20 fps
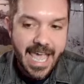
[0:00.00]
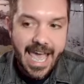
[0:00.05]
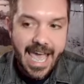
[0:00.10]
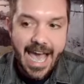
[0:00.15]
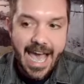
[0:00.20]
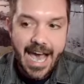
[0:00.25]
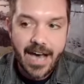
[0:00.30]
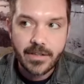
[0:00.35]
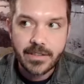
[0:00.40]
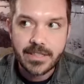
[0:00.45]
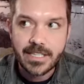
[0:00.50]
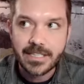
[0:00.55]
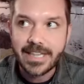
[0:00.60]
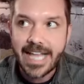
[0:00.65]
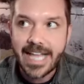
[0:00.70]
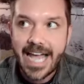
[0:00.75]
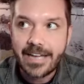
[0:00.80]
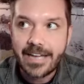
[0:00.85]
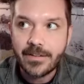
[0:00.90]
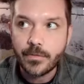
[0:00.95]
how the
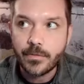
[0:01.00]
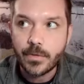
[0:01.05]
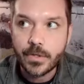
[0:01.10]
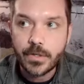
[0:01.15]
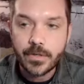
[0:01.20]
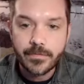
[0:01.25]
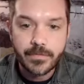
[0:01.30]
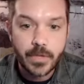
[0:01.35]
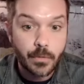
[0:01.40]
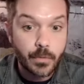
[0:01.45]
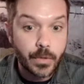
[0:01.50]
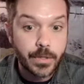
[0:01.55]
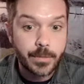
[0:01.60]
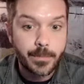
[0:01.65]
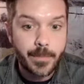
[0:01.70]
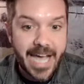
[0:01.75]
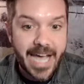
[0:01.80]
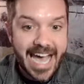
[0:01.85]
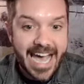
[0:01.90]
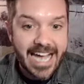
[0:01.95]
Latin root of the
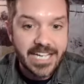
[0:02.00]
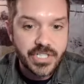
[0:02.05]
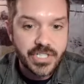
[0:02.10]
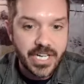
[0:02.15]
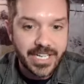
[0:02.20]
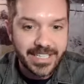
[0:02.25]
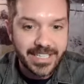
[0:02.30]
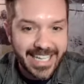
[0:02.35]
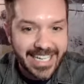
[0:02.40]
word passion,